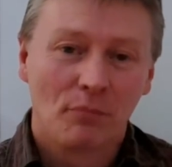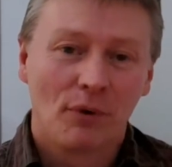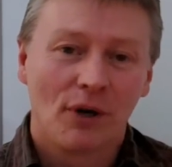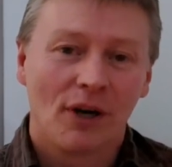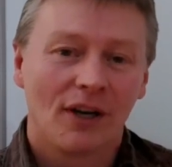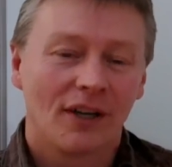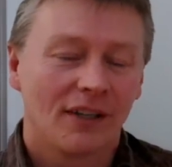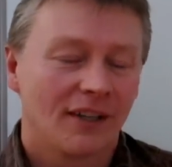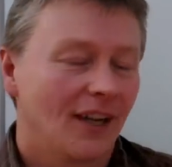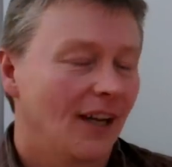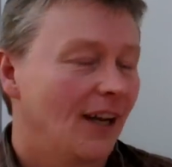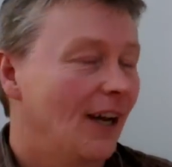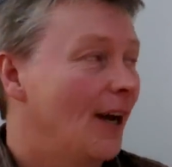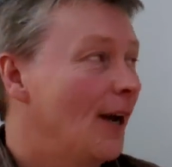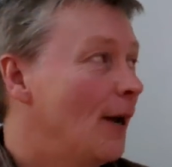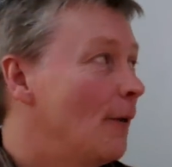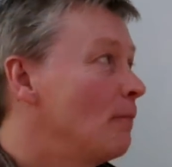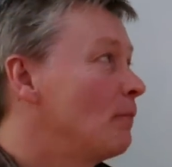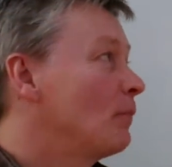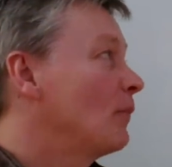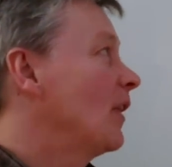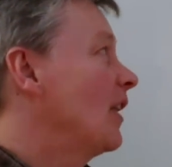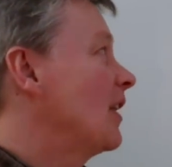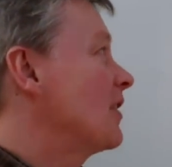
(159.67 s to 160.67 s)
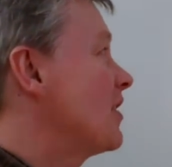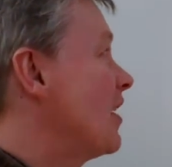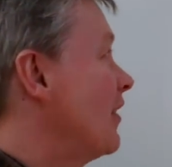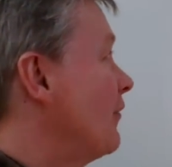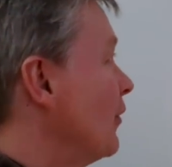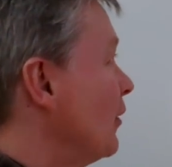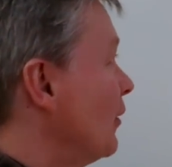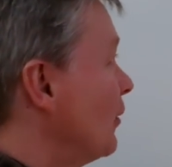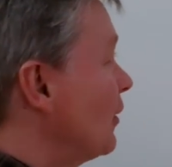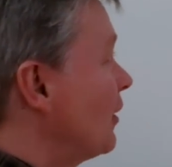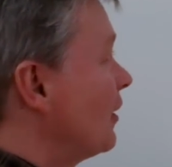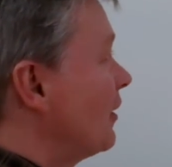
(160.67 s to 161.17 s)
But um, let's
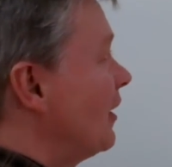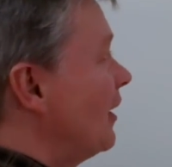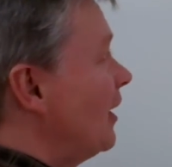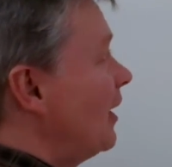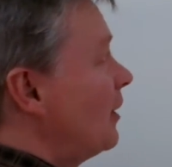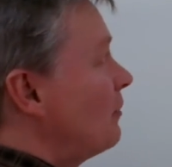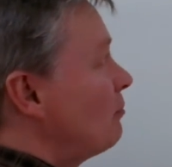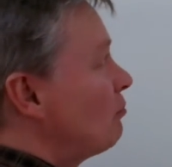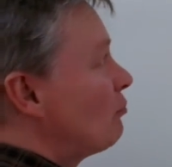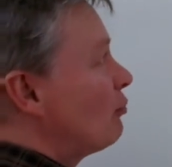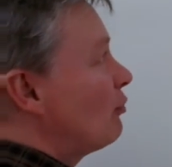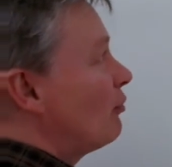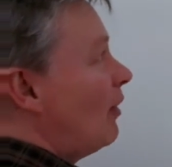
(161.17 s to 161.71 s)
have a look at it in